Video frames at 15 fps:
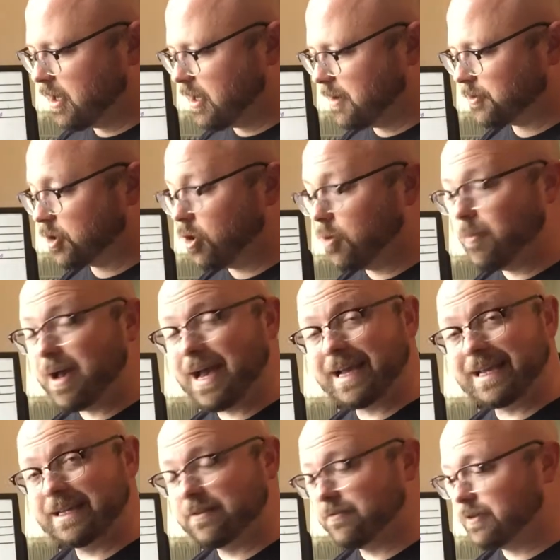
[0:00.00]
Go back
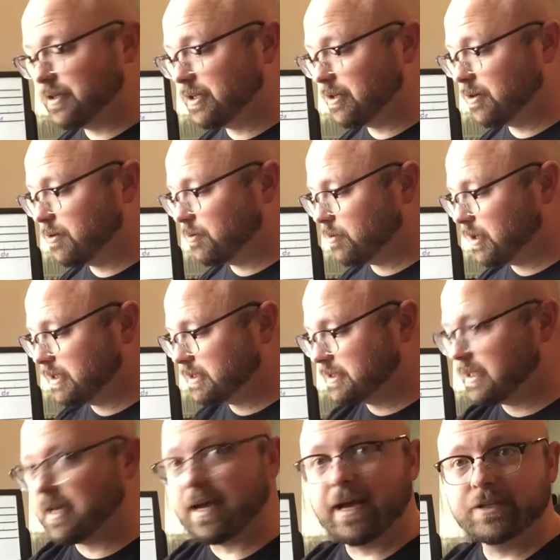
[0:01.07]
in the video. Let's see,
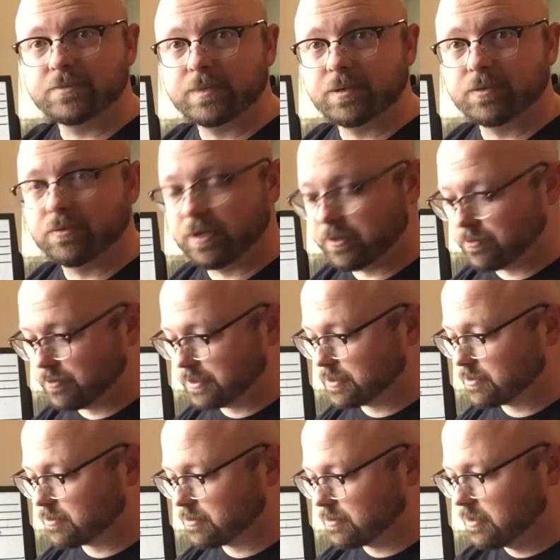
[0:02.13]
I should be able to run through these